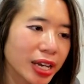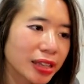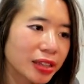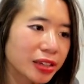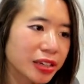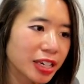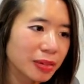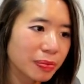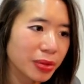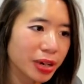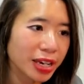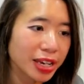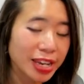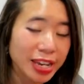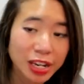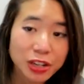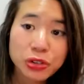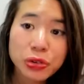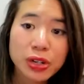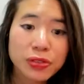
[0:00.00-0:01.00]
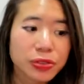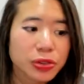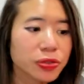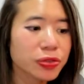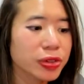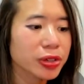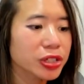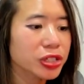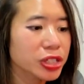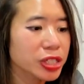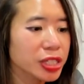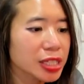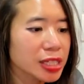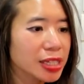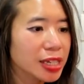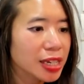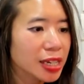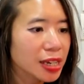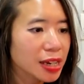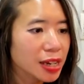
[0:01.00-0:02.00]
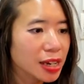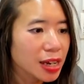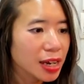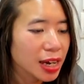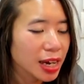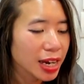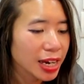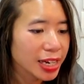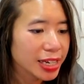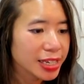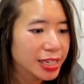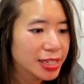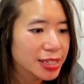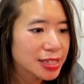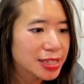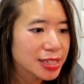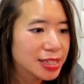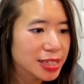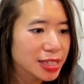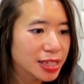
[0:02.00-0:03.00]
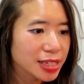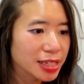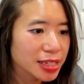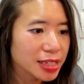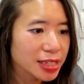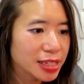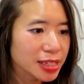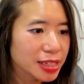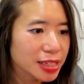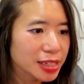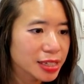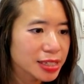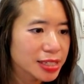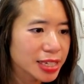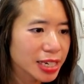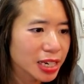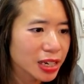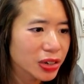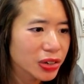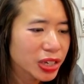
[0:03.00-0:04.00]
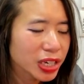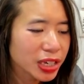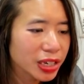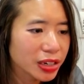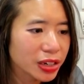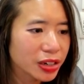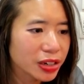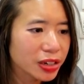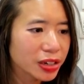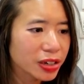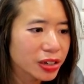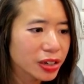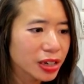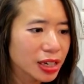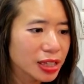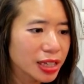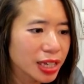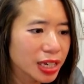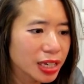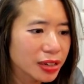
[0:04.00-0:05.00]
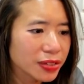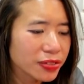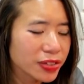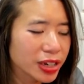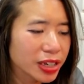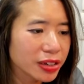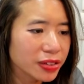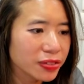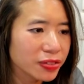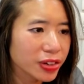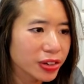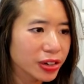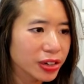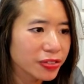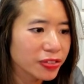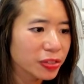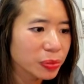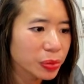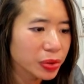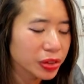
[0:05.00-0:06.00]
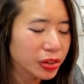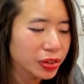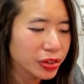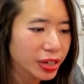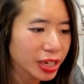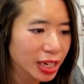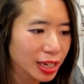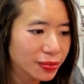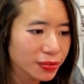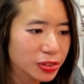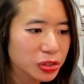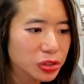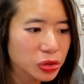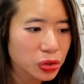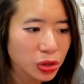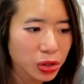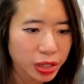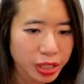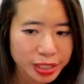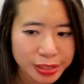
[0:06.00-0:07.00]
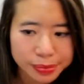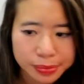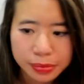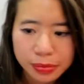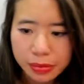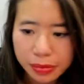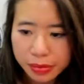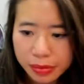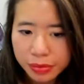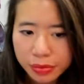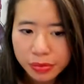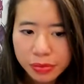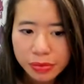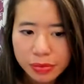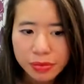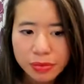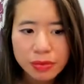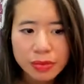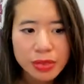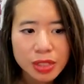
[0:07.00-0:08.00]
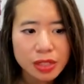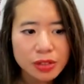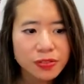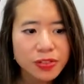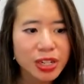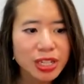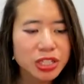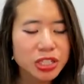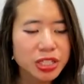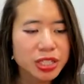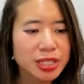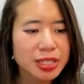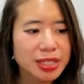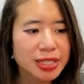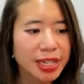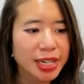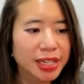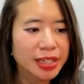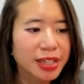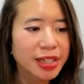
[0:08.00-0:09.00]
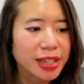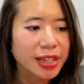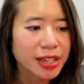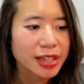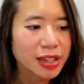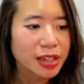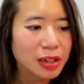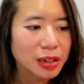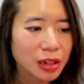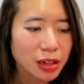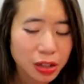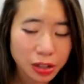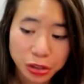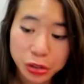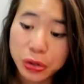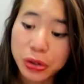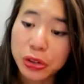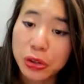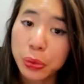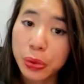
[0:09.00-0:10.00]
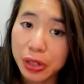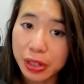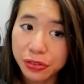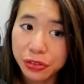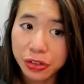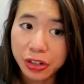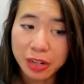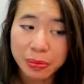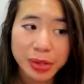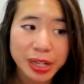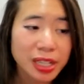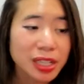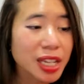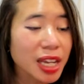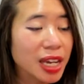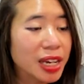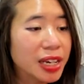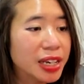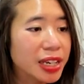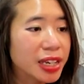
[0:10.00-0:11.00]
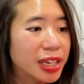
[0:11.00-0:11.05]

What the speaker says: look at my Android view version, I can see down here a lot of kind of very familiar canvas drawing functions that are doing the work of drawing my clock.